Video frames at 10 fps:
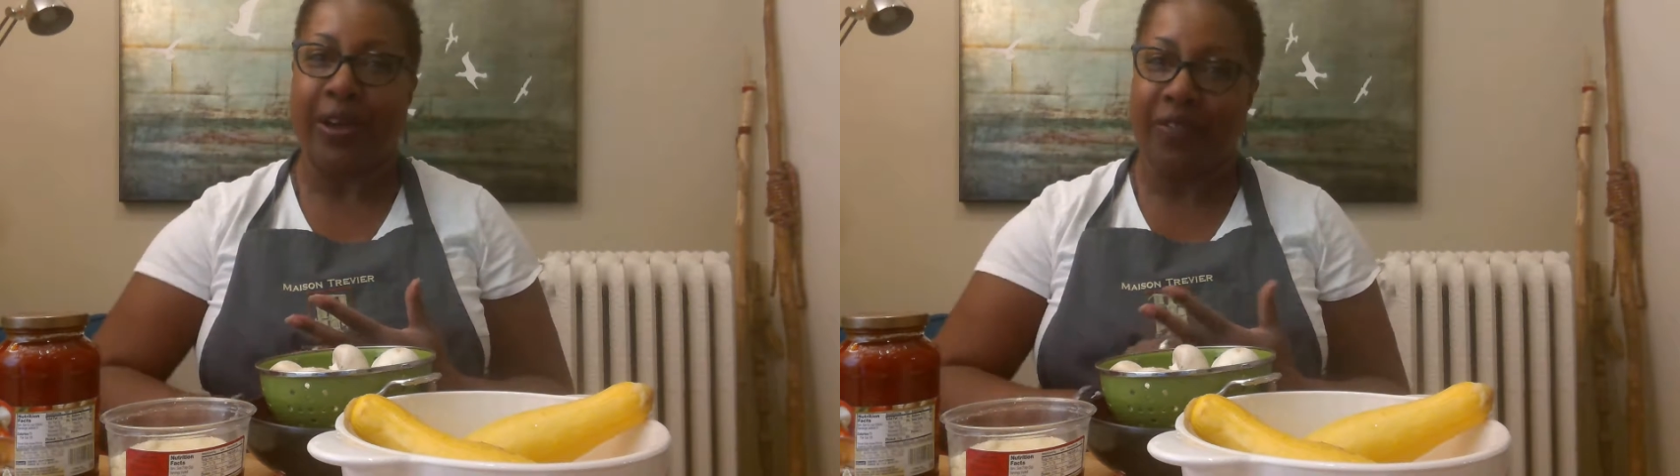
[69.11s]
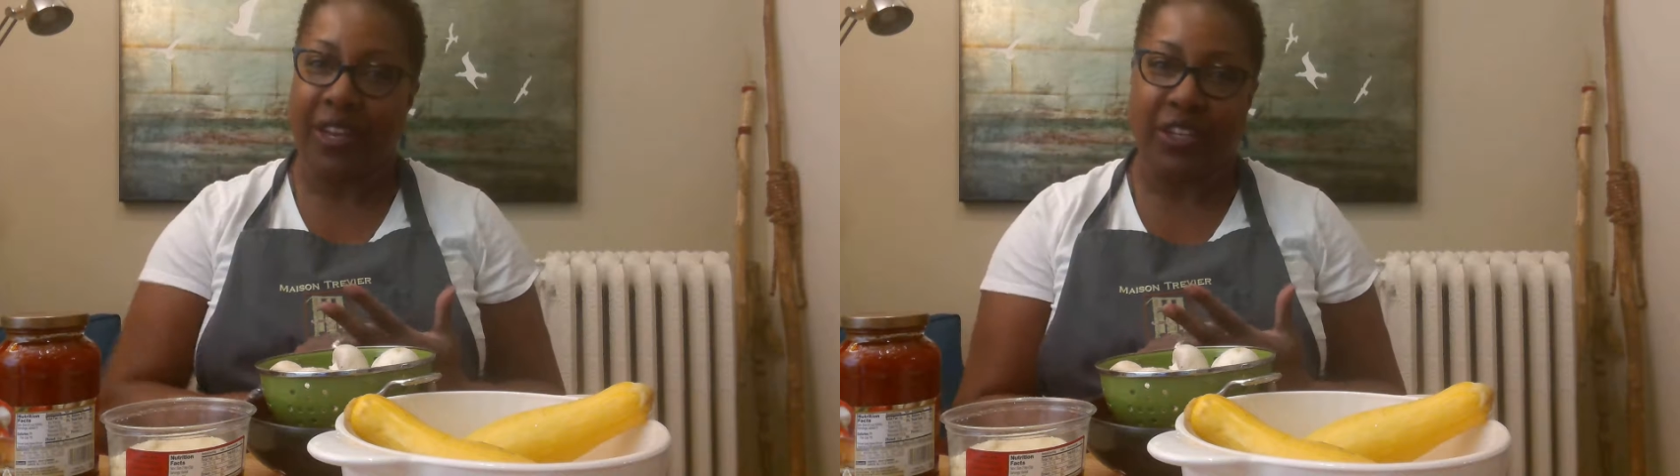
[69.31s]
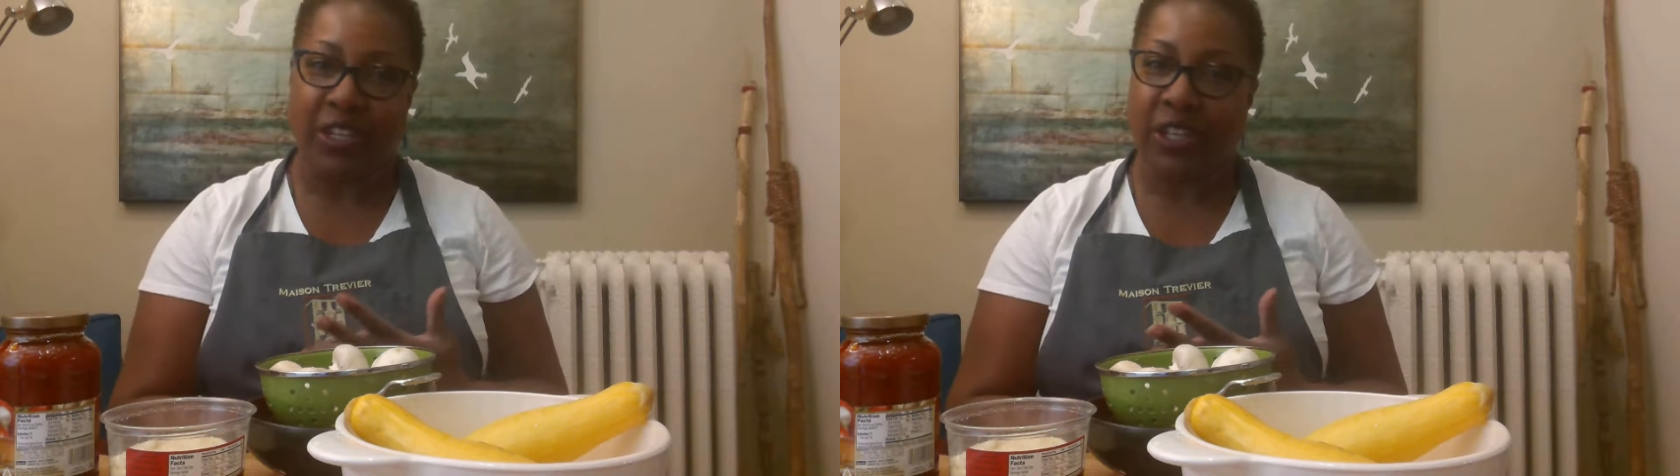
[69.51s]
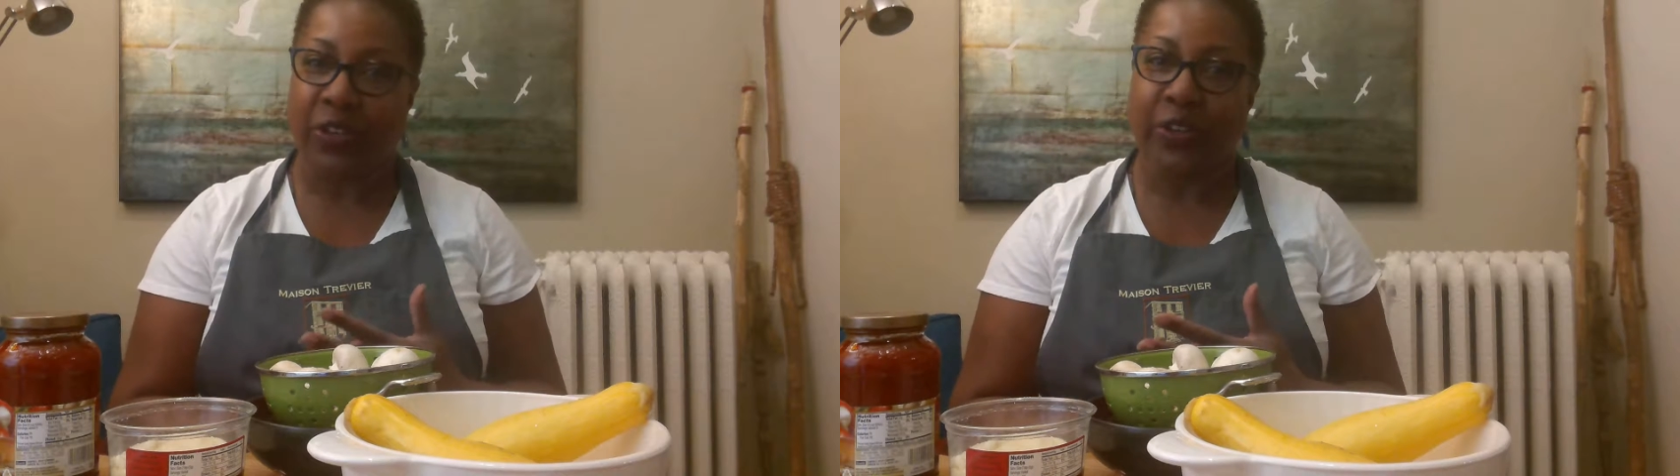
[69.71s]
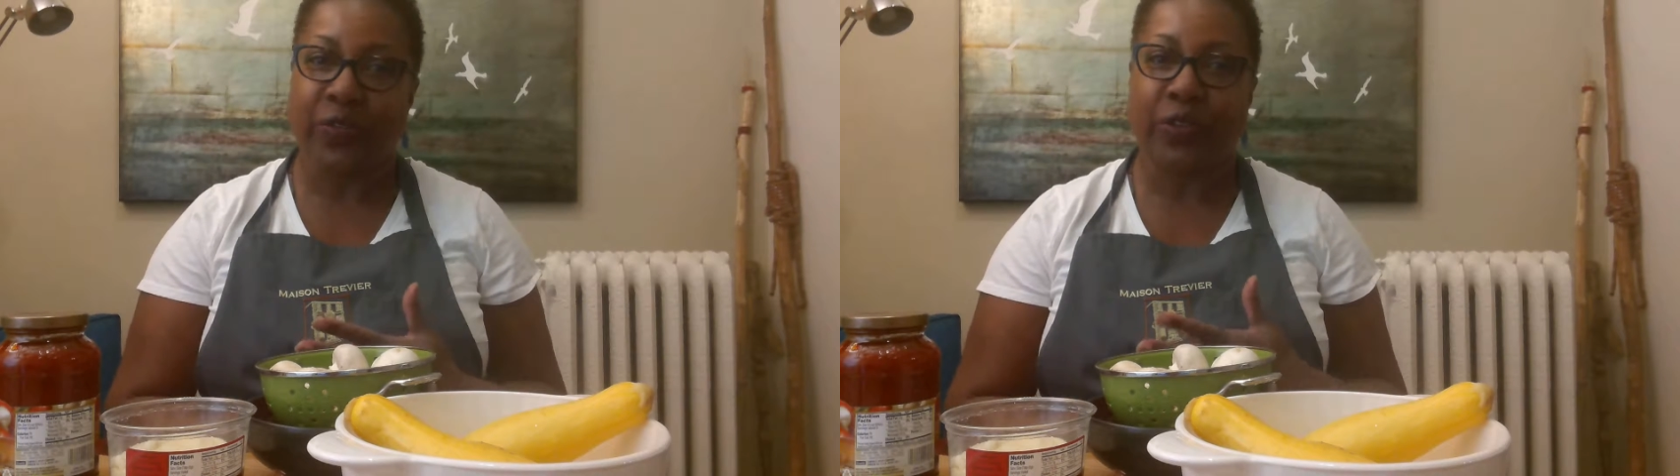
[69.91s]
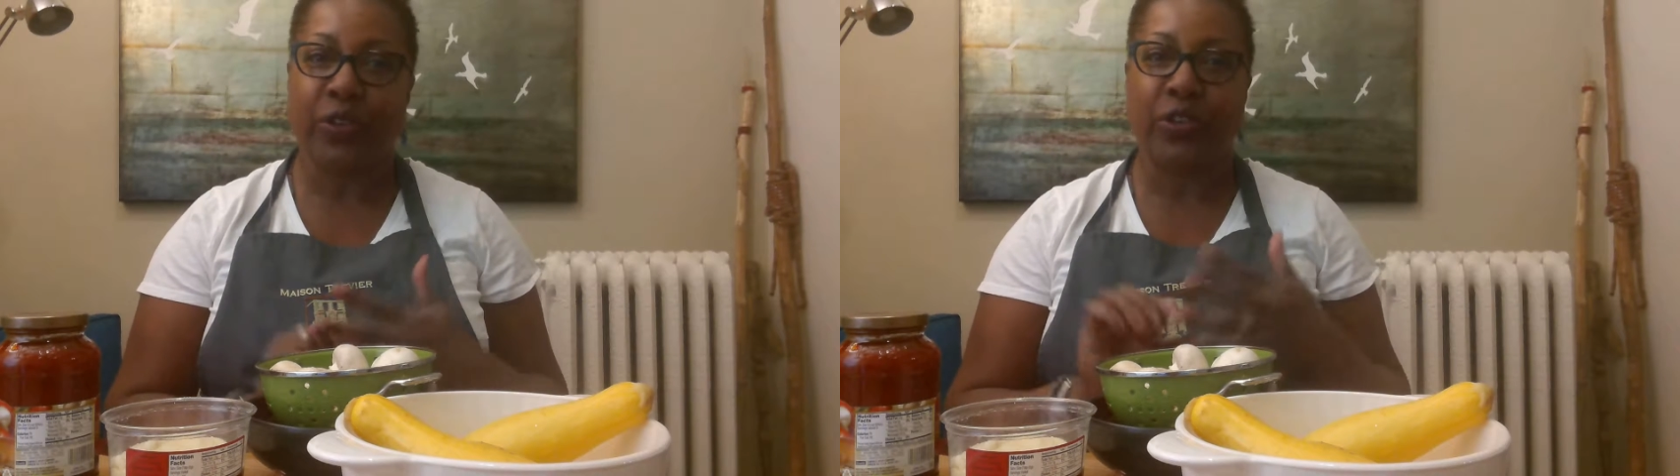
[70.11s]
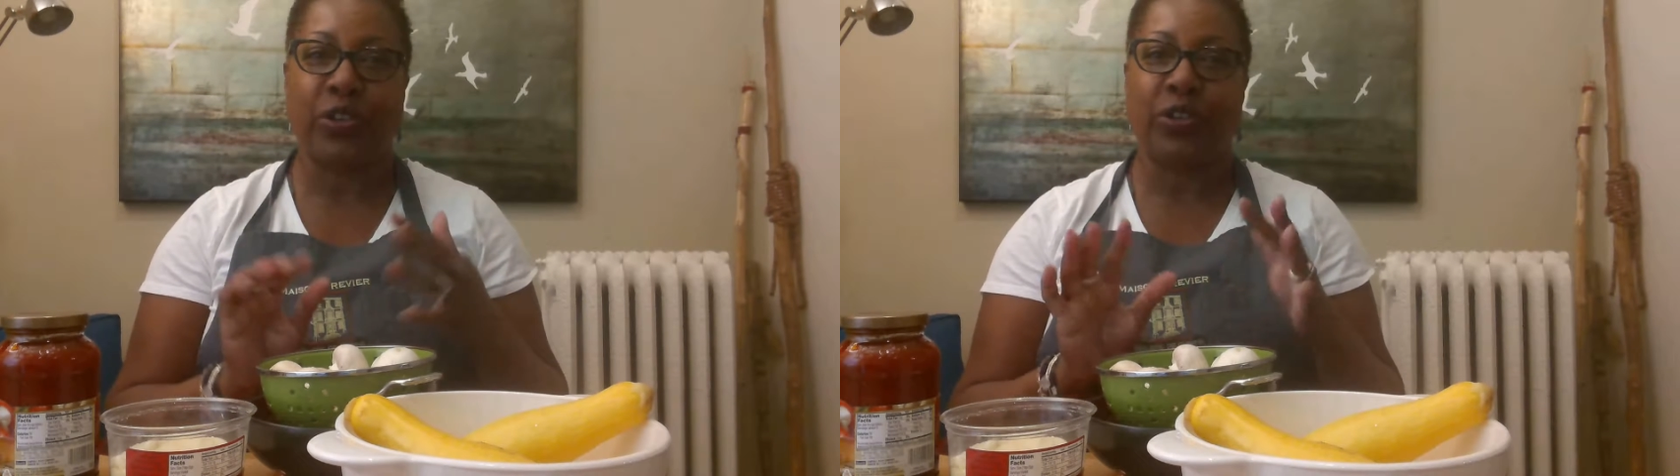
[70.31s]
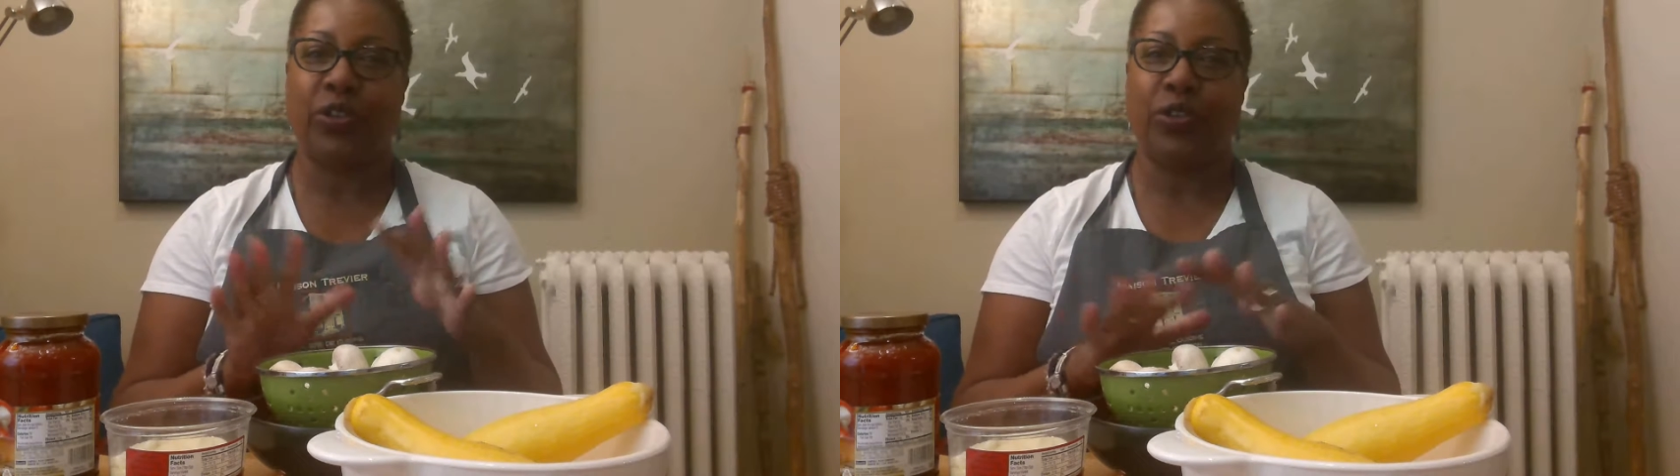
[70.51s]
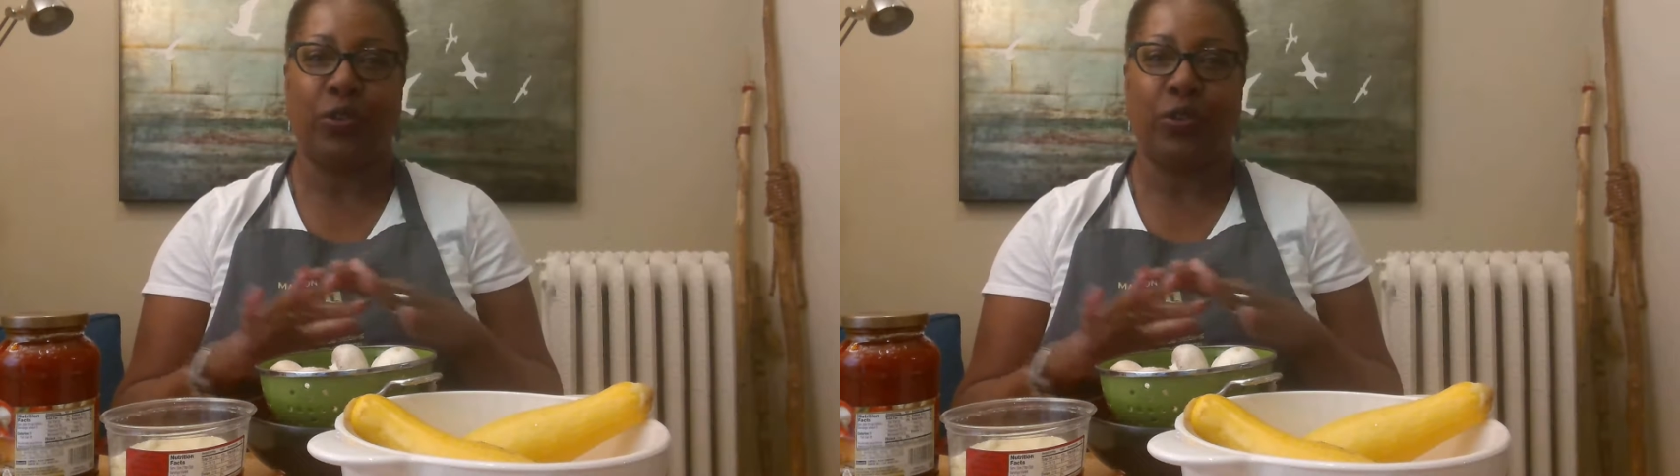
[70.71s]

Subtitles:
a vegetarian version,